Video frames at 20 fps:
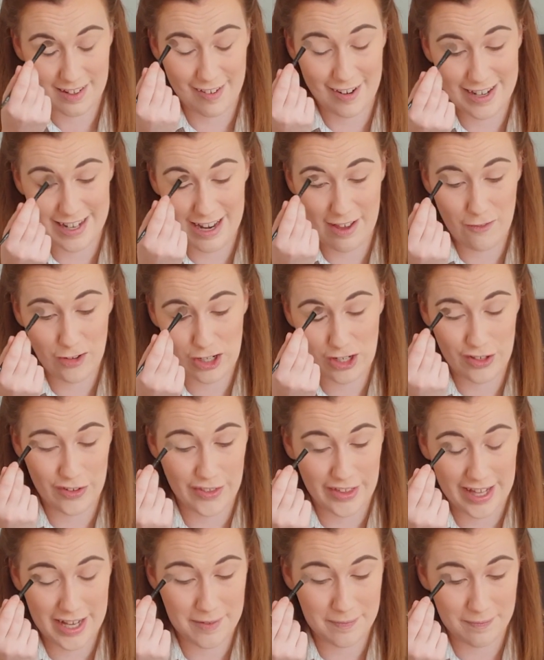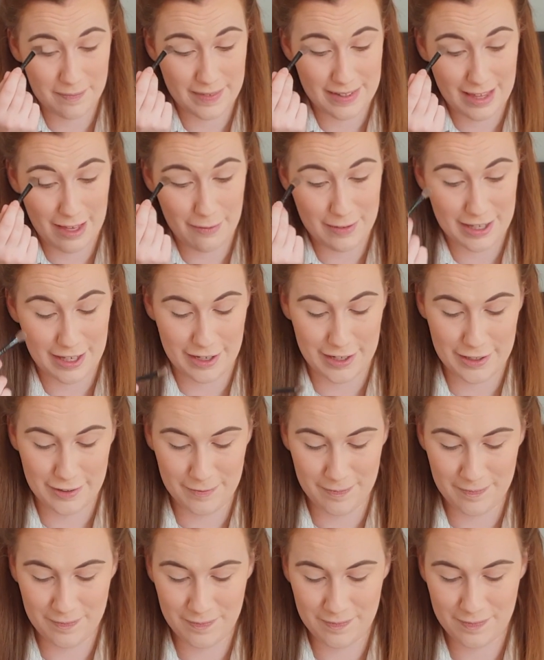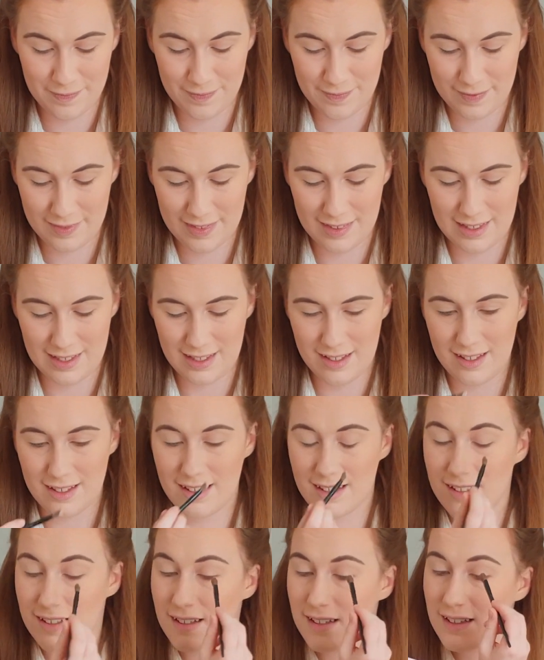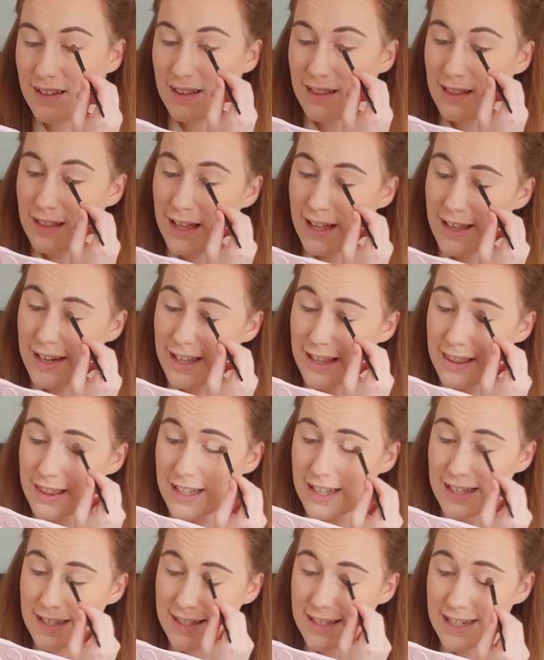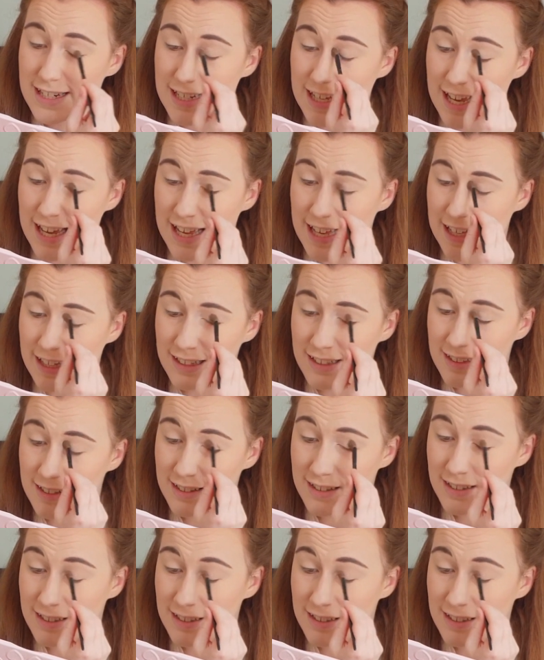I never knew that, but there we go. Learning things today.